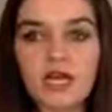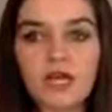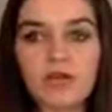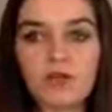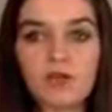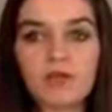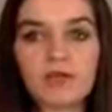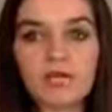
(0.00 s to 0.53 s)

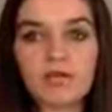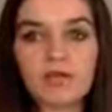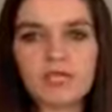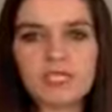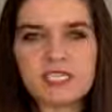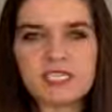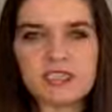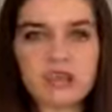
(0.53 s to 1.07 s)
will get
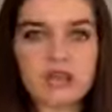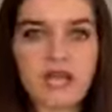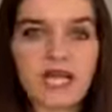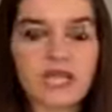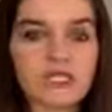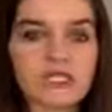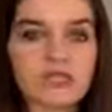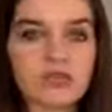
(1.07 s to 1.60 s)
potential
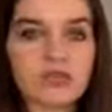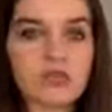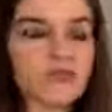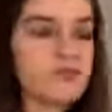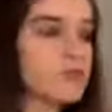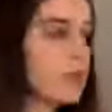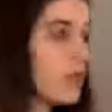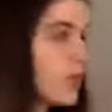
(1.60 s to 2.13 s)
clients who've never
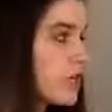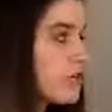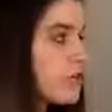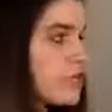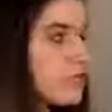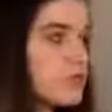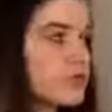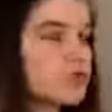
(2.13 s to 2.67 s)
really heard of
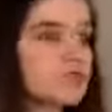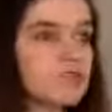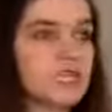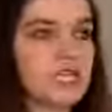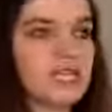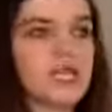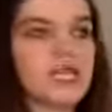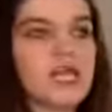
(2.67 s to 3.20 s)
intuitive
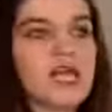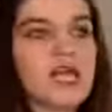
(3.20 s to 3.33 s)
eating,